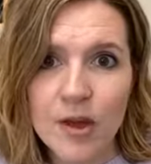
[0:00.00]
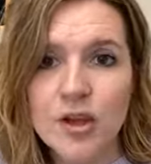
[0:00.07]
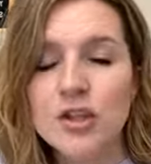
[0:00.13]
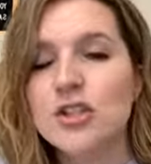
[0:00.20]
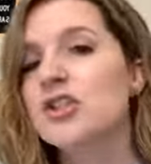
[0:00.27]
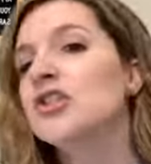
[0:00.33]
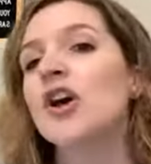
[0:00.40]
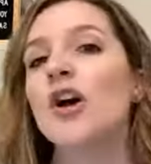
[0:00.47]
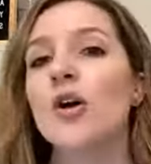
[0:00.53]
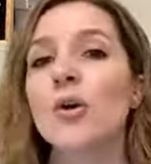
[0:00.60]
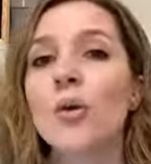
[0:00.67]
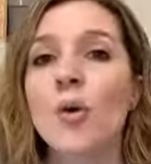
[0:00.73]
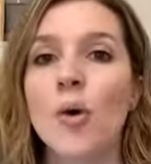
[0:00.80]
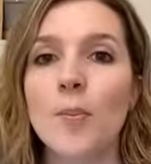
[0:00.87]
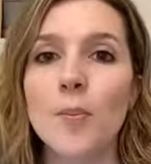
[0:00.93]

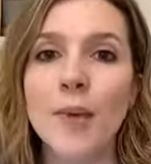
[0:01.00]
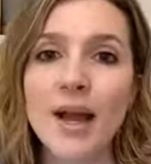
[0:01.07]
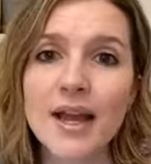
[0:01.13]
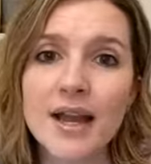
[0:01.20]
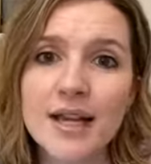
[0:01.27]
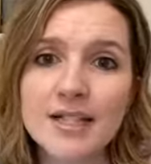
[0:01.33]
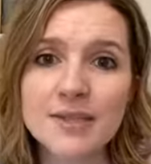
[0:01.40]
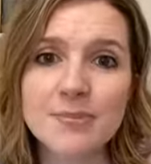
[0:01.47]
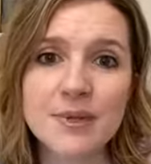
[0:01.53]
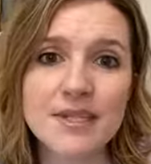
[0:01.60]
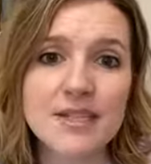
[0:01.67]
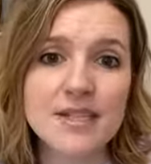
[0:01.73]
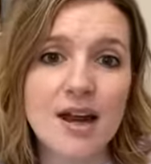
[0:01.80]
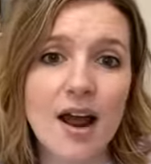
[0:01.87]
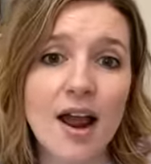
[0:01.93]
So my husband
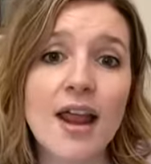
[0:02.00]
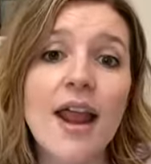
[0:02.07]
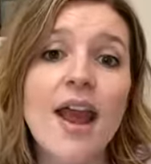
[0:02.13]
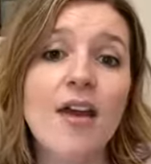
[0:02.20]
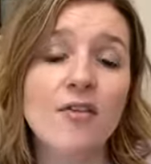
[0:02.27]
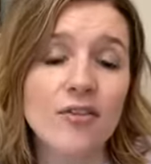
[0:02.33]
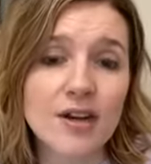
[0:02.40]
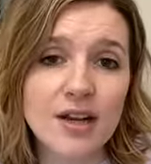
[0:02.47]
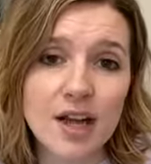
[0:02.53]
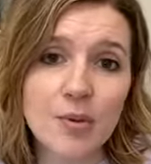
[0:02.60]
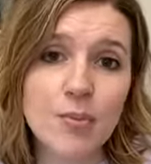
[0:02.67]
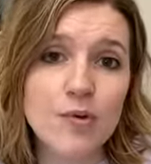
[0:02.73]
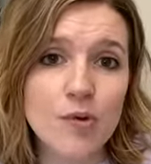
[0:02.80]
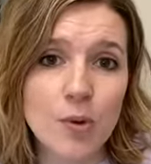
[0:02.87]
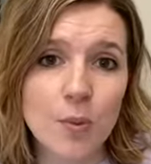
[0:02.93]
and I, every night
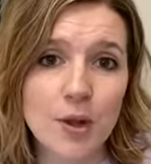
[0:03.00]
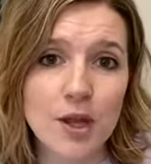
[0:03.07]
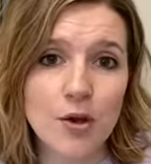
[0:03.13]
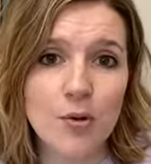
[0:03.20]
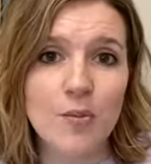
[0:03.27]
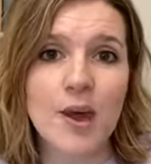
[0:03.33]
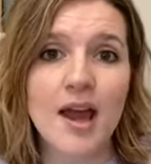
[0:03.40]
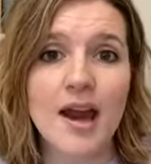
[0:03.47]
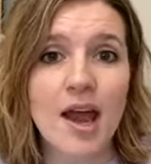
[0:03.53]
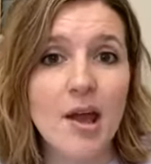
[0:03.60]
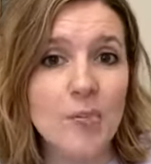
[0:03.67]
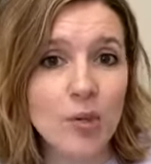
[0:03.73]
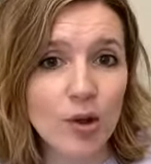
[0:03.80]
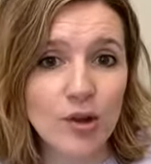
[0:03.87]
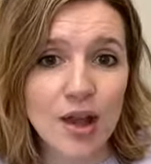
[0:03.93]
before we go to bed, I
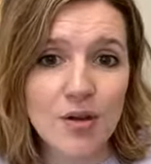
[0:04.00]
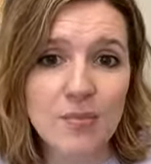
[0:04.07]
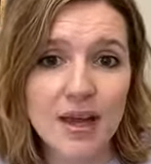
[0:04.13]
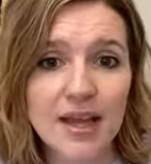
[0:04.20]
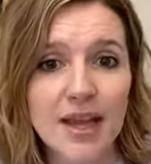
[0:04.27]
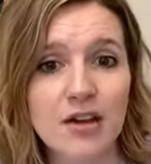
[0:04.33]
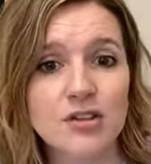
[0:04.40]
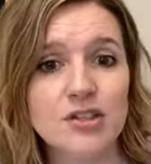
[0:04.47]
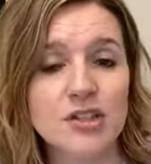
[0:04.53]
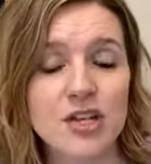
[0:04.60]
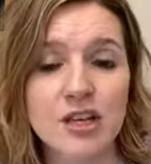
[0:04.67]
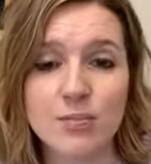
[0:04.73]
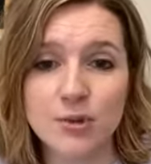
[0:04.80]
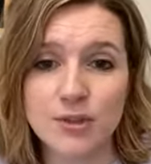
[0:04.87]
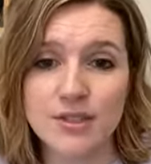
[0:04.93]
pull out my calendar,
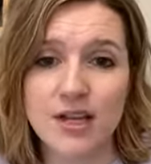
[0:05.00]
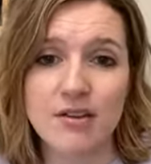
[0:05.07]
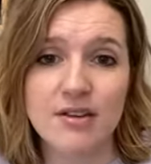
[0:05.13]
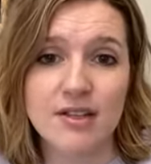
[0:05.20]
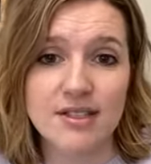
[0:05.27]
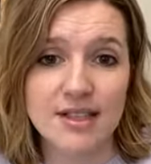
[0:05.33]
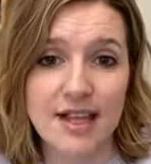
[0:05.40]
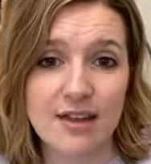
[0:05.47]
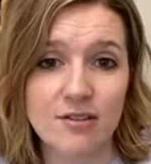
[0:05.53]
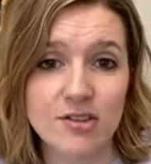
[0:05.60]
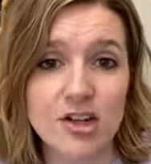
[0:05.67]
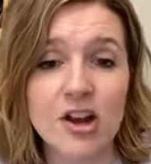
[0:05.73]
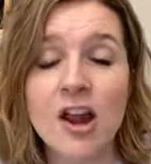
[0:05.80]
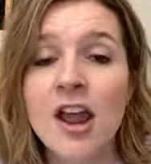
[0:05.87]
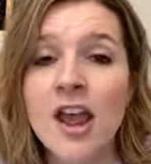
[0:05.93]
he pulls out his
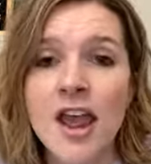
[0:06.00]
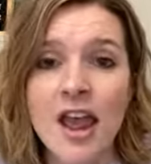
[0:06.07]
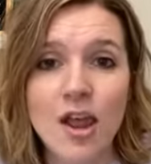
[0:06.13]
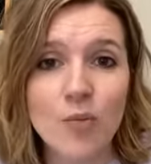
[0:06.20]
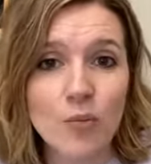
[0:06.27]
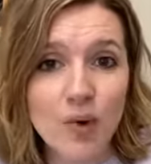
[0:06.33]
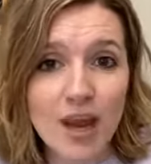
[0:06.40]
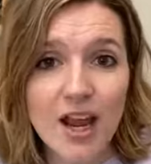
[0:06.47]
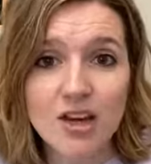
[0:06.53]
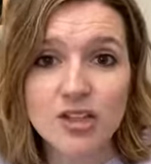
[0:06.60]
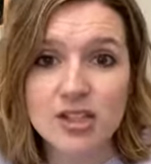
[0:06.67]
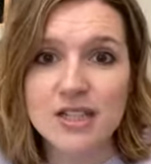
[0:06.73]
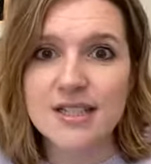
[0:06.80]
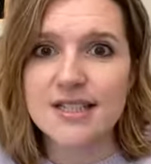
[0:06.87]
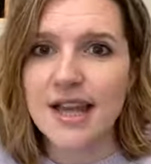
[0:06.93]
calendar, and we
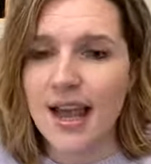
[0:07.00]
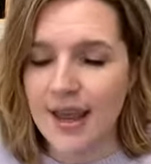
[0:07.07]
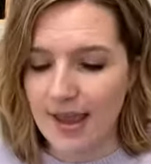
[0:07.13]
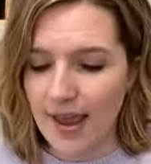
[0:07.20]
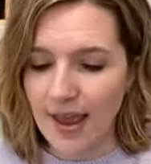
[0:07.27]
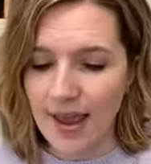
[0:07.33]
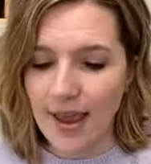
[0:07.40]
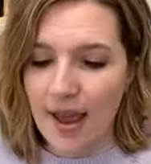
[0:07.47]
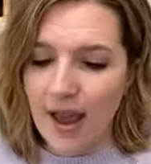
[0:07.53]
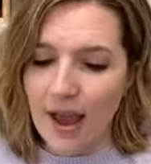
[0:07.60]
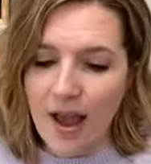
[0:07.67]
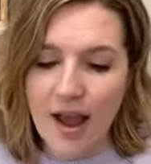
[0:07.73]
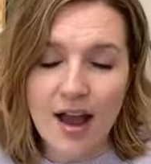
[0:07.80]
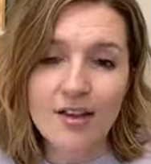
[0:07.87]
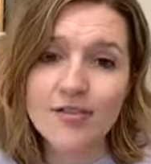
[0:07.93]
actually say, hey,
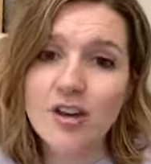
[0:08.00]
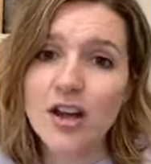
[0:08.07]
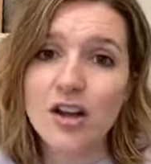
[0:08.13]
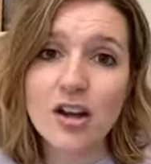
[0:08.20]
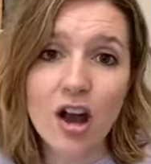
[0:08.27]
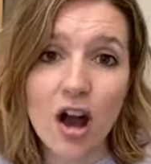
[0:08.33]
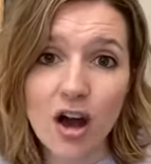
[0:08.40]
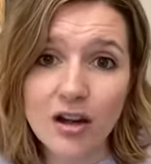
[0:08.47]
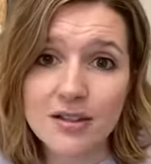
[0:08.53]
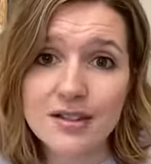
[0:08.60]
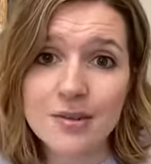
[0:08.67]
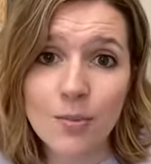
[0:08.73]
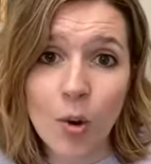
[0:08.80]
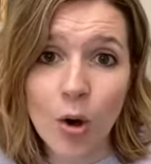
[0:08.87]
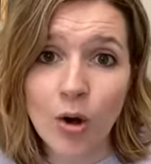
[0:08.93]
I've got a call
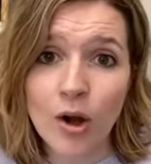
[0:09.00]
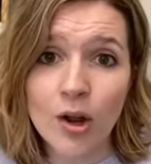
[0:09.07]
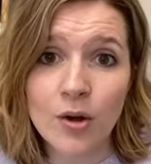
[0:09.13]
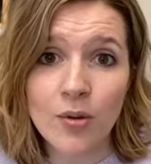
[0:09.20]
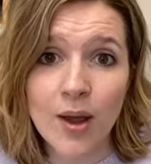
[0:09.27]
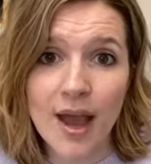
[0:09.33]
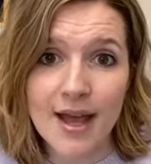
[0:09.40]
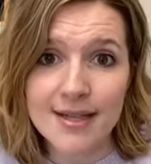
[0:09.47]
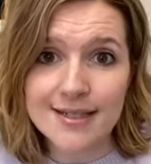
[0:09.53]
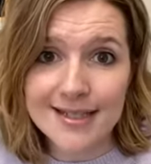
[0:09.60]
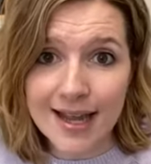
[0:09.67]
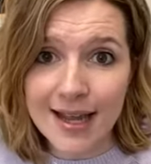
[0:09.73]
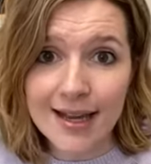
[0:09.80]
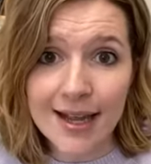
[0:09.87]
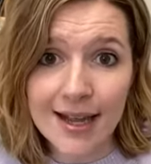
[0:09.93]
tomorrow at
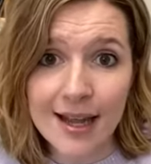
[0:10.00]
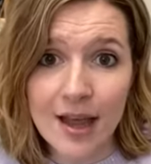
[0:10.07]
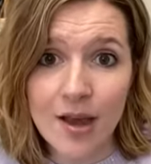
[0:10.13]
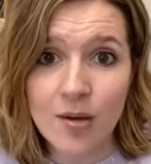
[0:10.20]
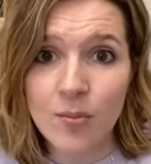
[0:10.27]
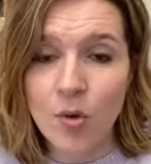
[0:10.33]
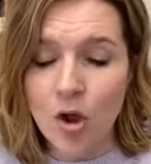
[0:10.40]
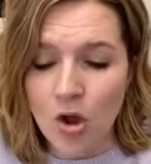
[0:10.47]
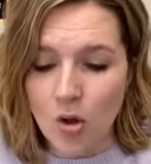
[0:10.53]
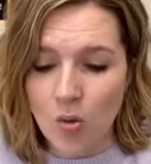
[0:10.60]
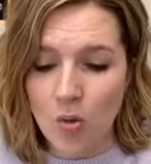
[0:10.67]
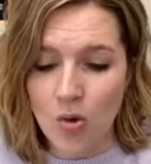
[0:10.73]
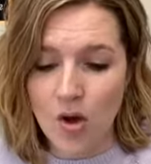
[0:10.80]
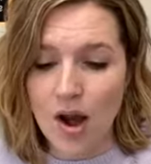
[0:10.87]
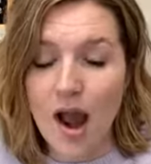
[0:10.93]
10 a.m.
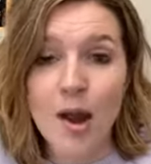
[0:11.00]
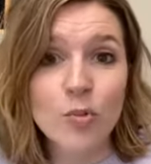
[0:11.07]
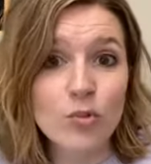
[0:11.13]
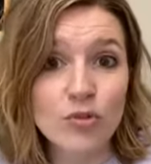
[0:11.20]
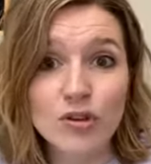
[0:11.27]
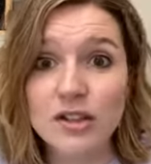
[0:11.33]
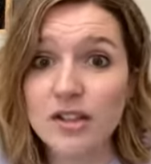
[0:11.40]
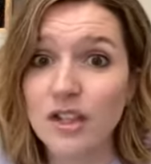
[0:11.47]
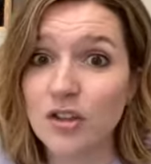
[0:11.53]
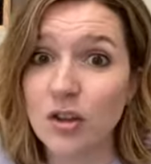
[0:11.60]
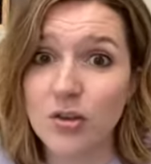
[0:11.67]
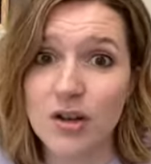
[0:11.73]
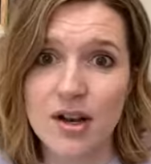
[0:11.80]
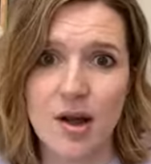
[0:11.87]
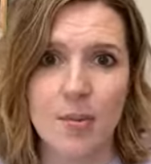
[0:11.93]
or I'm really
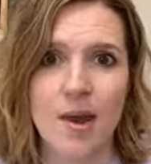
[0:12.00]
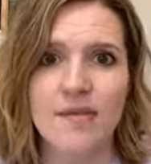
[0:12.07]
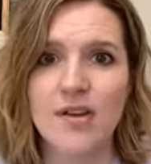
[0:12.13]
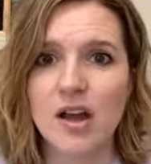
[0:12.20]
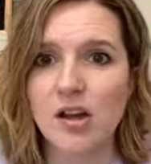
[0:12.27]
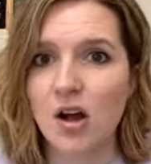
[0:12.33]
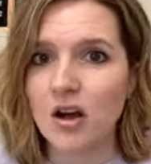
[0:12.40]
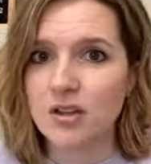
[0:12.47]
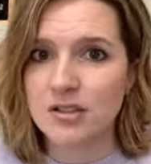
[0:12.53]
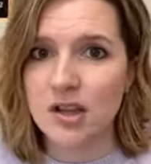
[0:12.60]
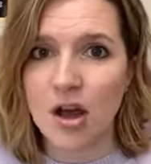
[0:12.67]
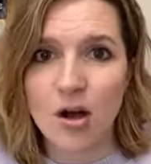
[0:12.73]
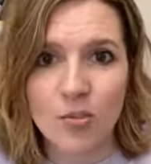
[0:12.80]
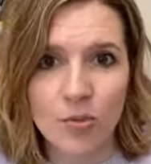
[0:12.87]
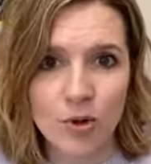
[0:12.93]
loaded up. I've got calls
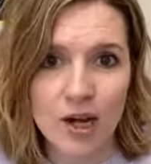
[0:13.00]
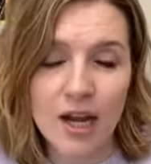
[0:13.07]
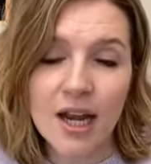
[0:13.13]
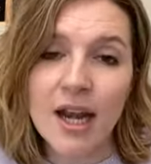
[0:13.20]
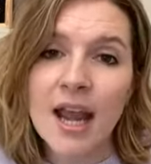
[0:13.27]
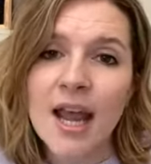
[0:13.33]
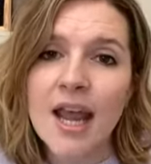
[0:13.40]
all morning.